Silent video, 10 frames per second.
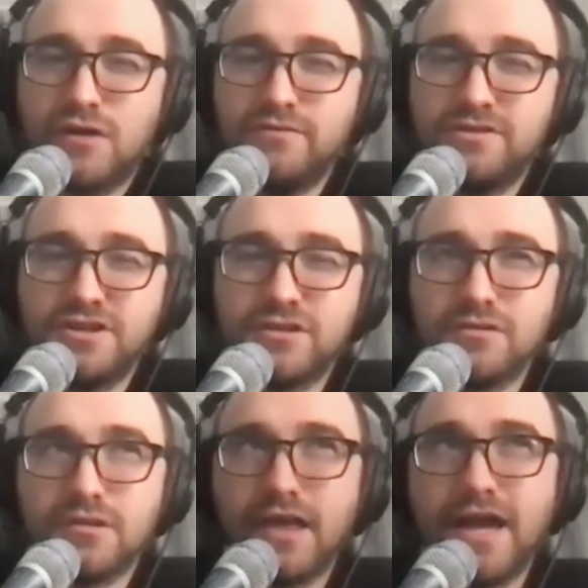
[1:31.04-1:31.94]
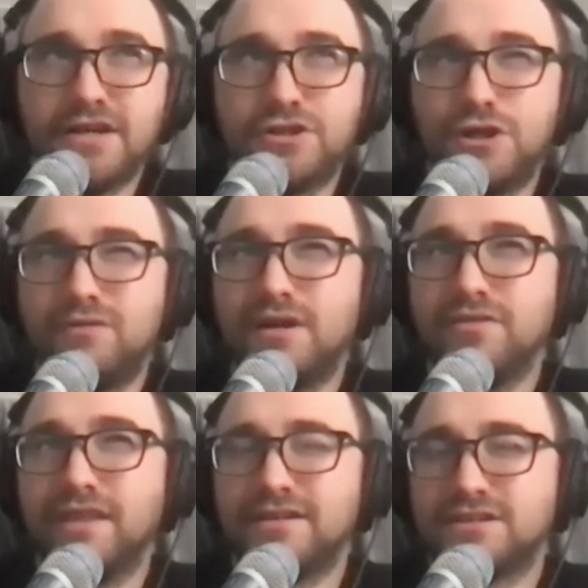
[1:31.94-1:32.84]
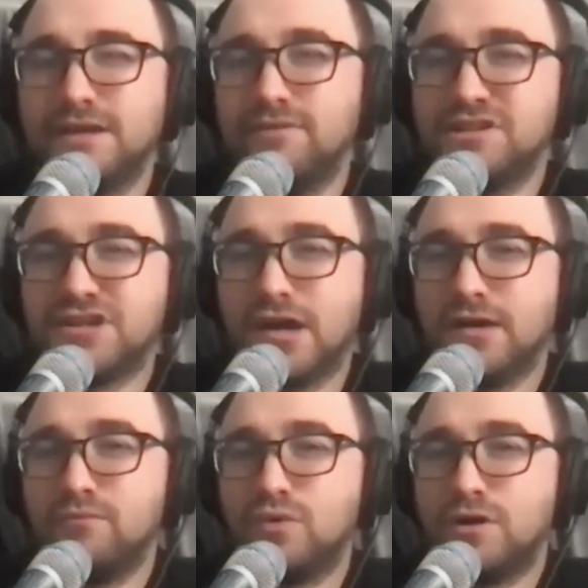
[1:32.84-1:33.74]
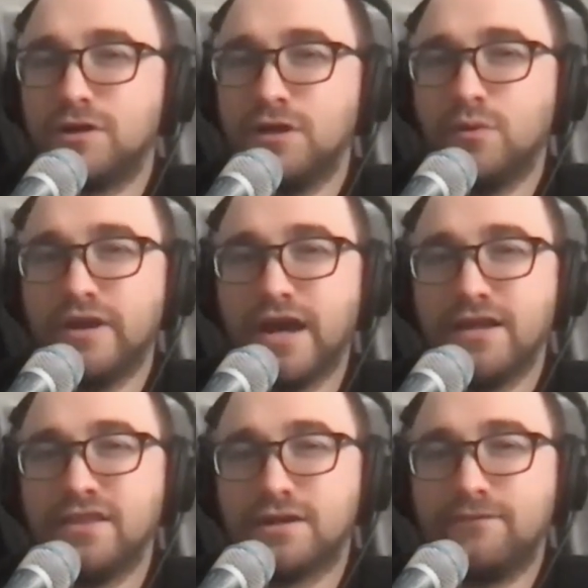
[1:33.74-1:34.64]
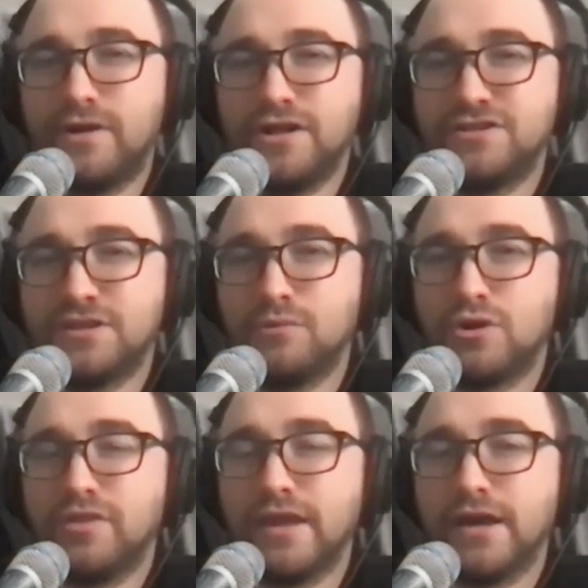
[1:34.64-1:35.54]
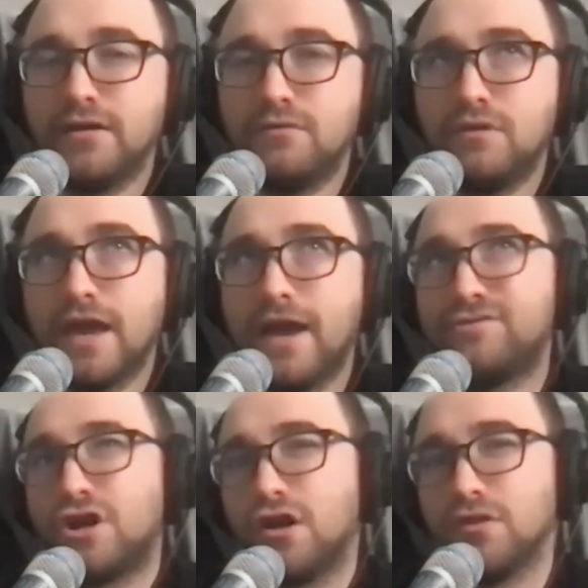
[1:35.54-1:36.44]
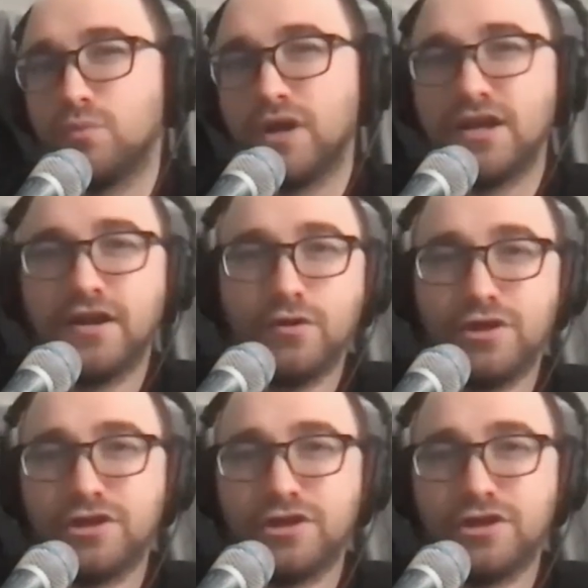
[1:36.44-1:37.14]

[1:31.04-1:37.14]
conversation probably. last year around Thanksgiving time, where probably. you and I, I think are very similar in that after Halloween, is a